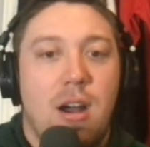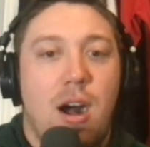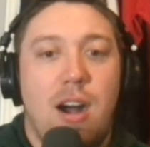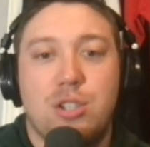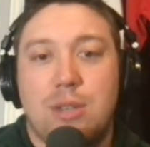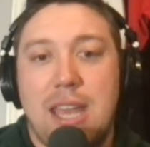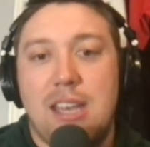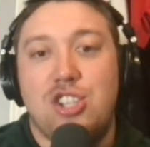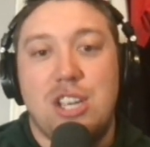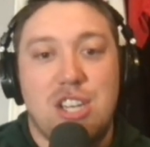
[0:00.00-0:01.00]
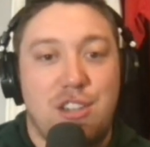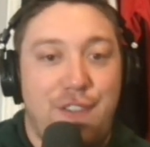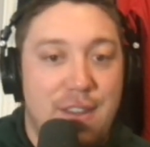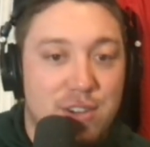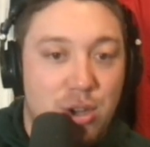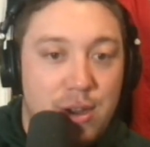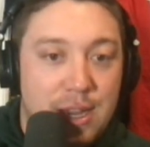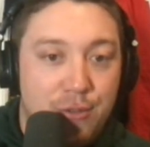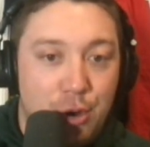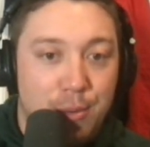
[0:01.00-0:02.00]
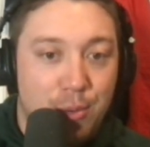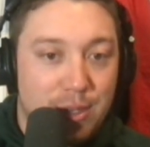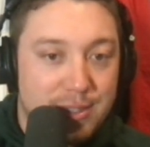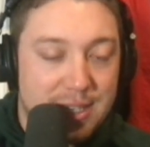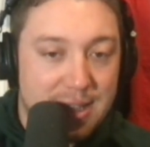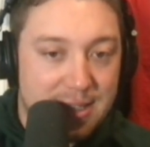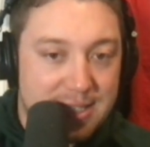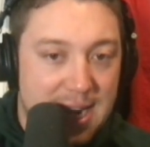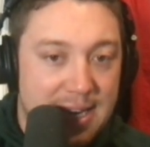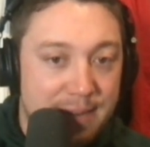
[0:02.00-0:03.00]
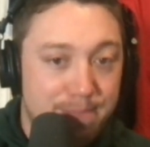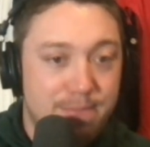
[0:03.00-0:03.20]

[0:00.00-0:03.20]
Also taking JJ's favorite target in Roman Wilson in the second.